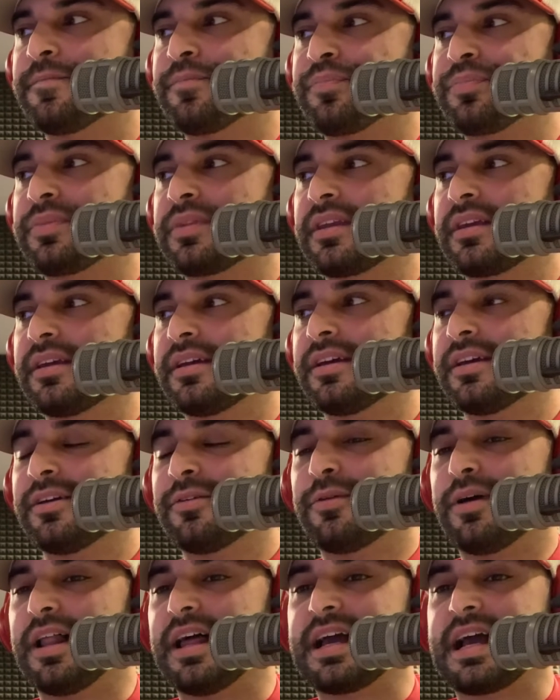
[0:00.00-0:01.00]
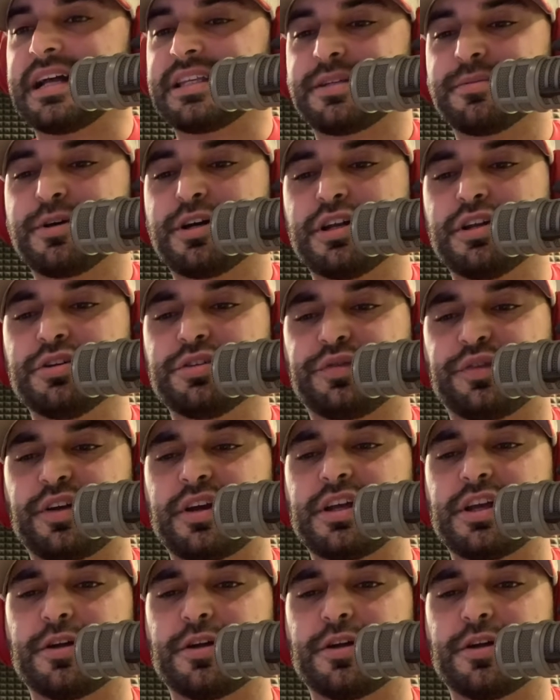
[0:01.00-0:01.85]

Sure, why not? Well, I got some good news for you.